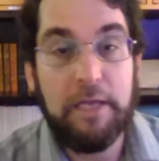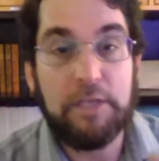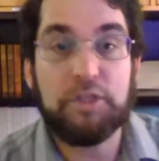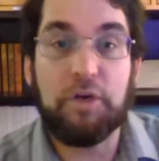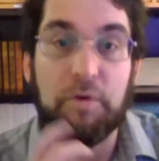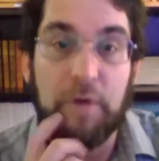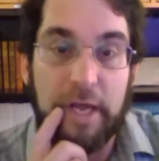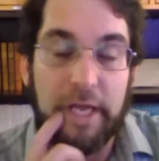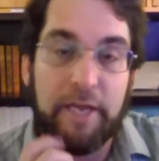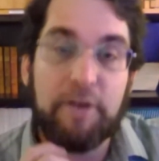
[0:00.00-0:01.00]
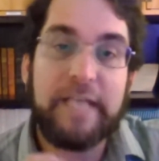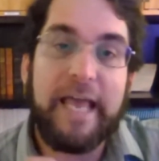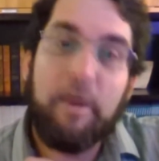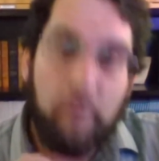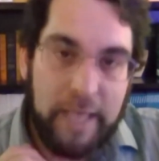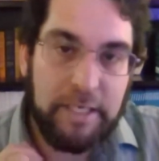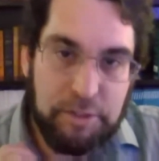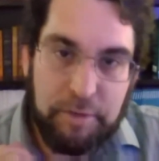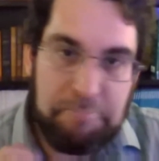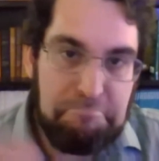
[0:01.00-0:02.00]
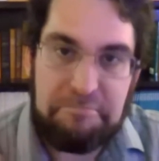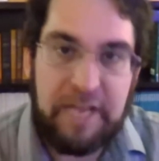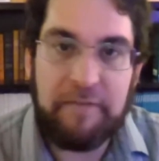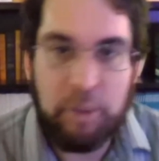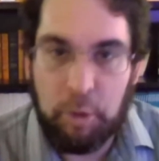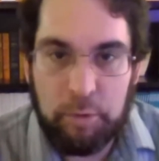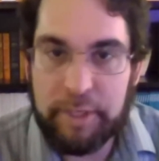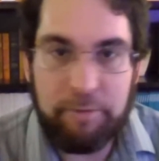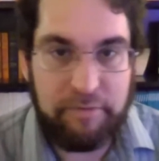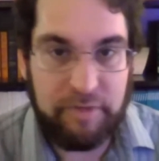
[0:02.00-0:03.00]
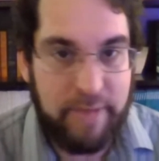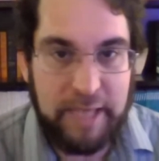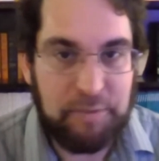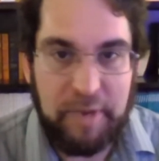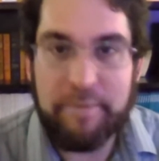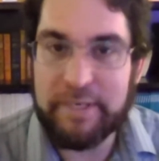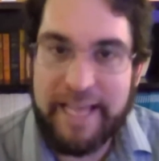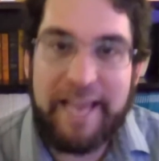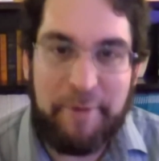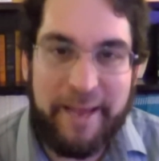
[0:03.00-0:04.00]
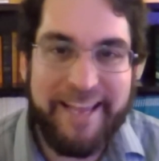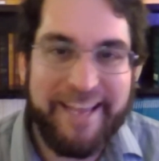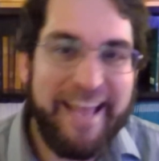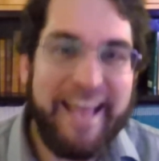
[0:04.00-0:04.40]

so here's a way to do it, not the only or even the best way, but a way.